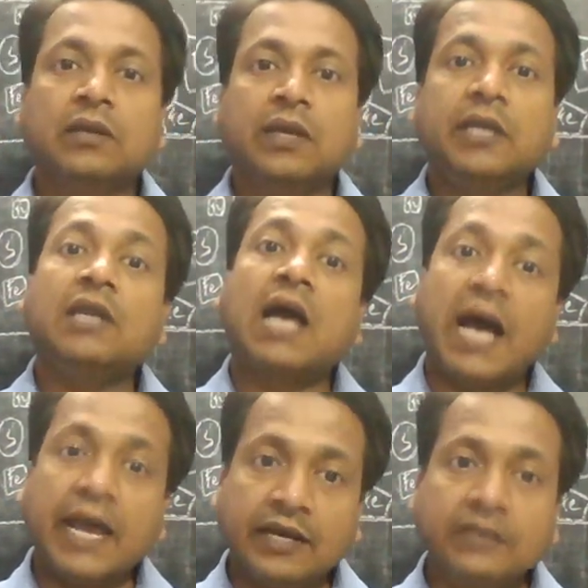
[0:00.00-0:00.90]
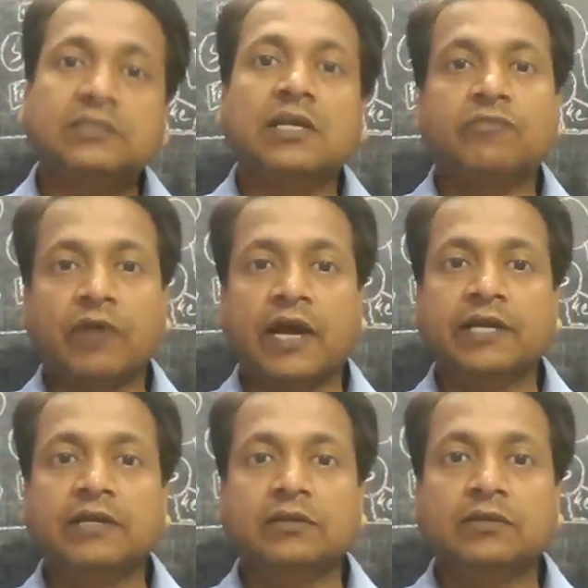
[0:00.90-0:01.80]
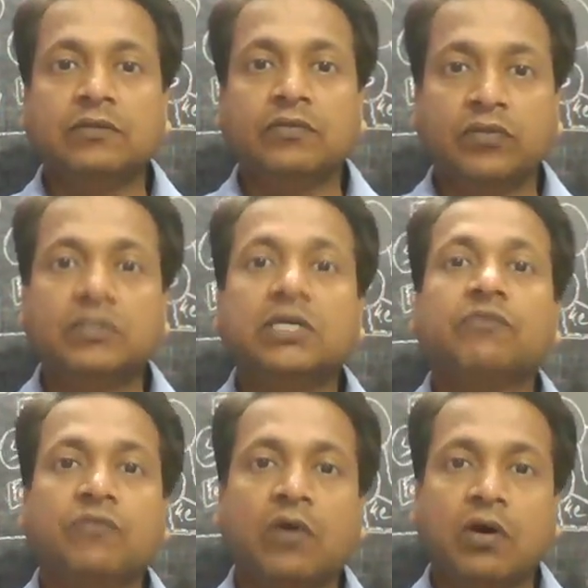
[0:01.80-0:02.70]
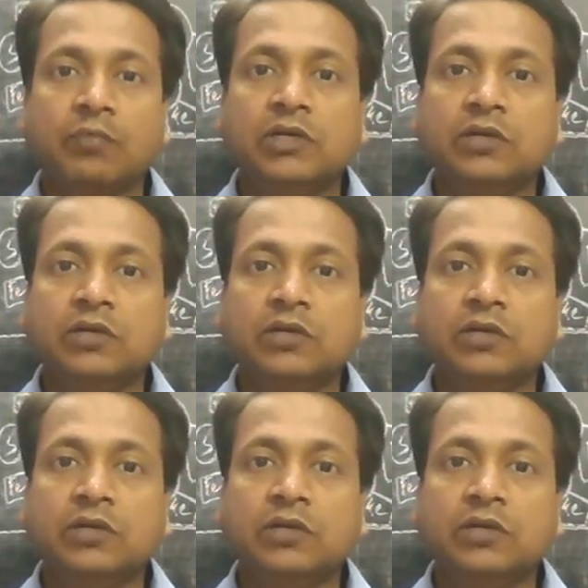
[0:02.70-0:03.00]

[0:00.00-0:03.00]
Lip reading: in iron sulfide, which are formed